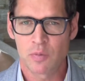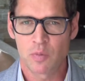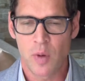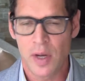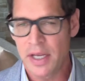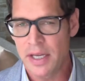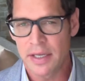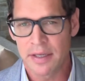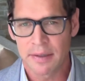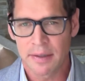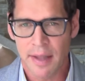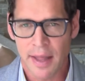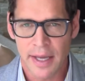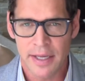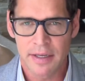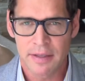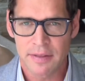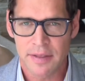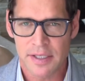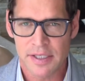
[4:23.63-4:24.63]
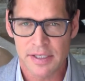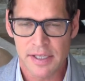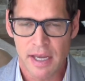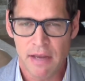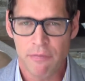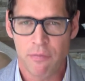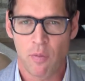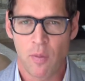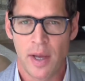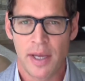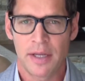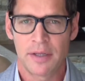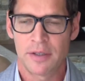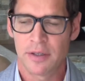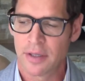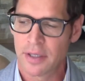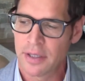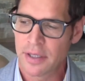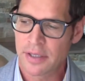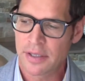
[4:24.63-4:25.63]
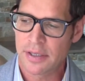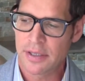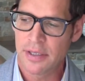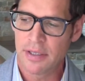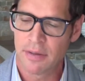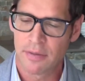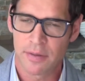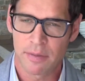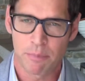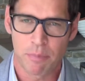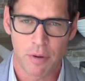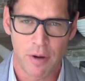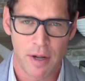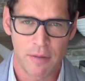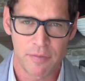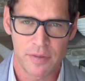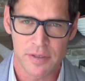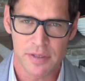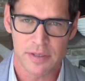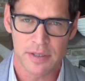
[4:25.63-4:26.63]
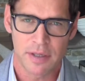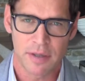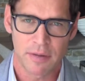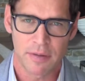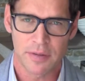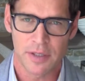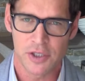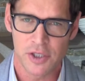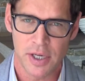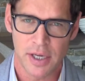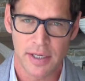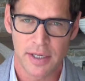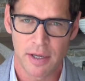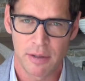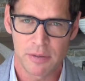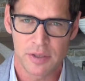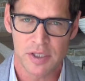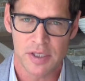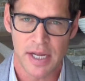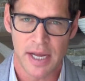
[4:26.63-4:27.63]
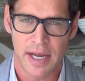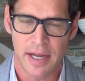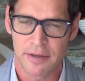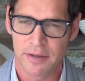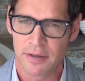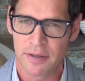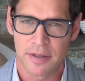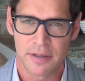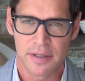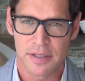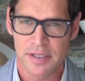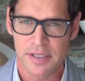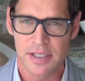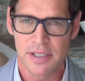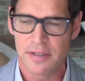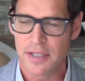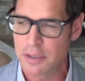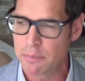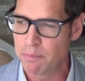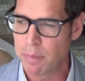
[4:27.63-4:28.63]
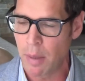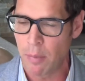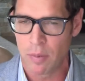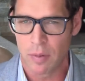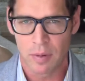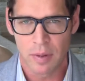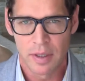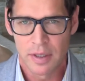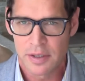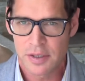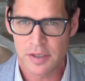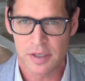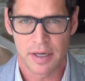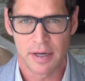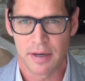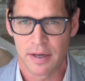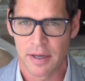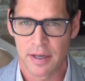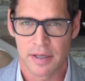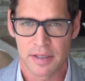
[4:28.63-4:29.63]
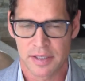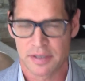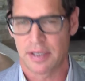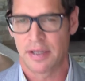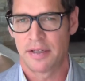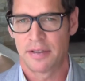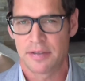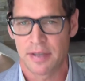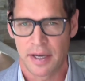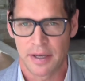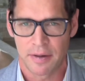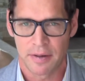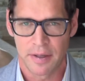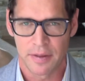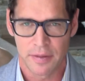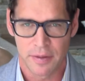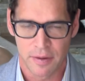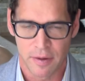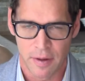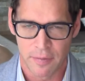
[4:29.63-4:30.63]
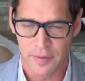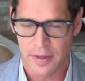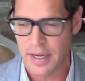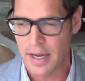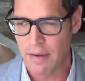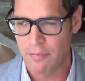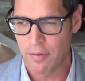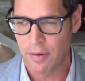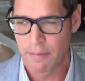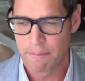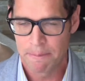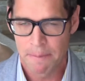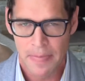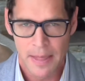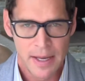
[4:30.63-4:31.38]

waiting in line at the Safeway, and you're going to see on the Province there at the checkout stand, you're going to see this bubble uh, title on the cover.